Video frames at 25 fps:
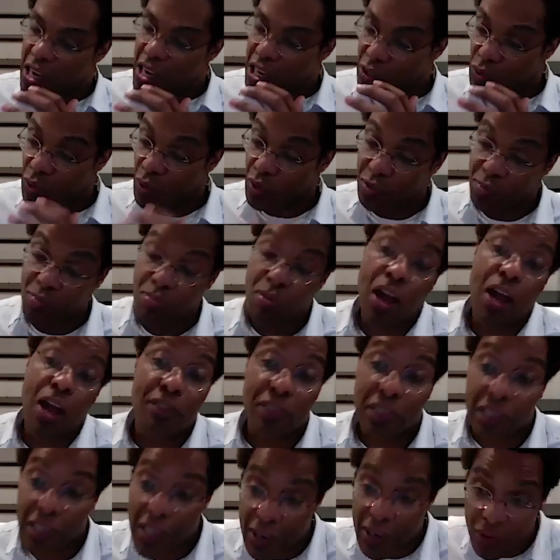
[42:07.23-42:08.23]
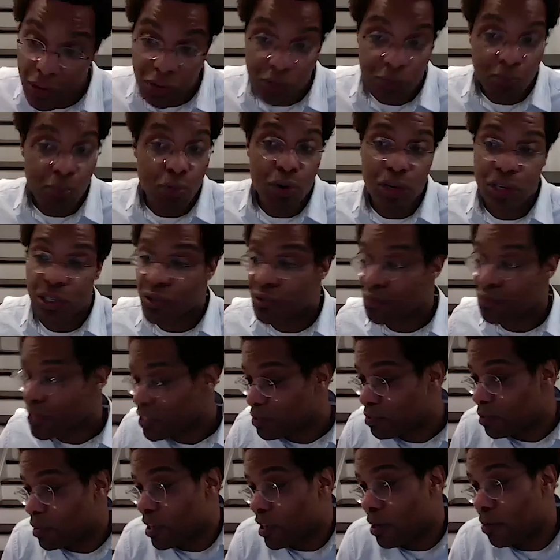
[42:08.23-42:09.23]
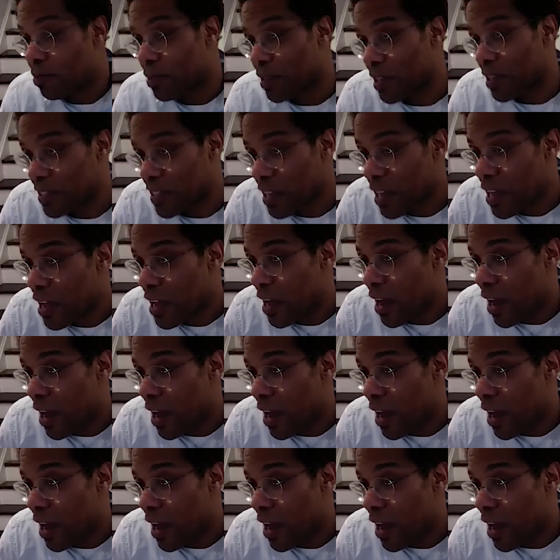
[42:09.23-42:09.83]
as well as private lenders, mortgage investment companies,